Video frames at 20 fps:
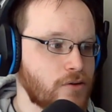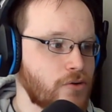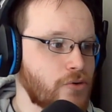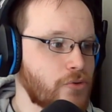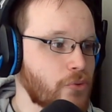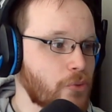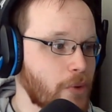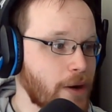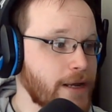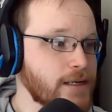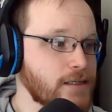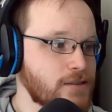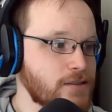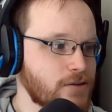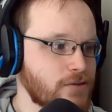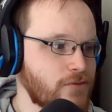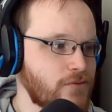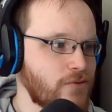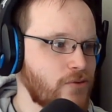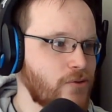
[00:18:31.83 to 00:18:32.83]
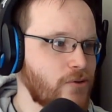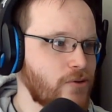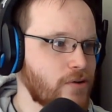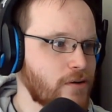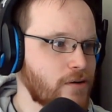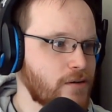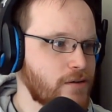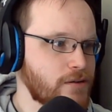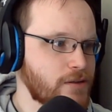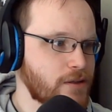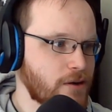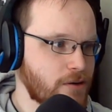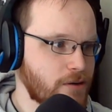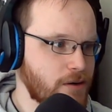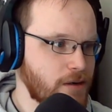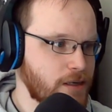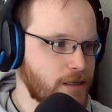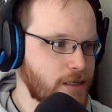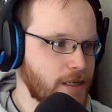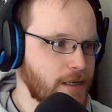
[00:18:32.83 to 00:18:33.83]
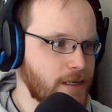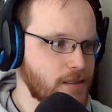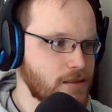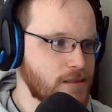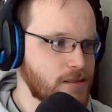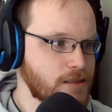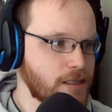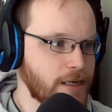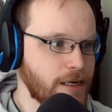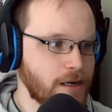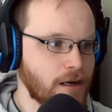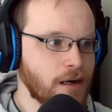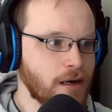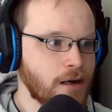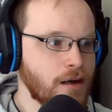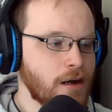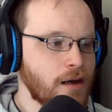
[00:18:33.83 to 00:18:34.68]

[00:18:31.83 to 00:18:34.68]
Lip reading: great for the Hurricanes there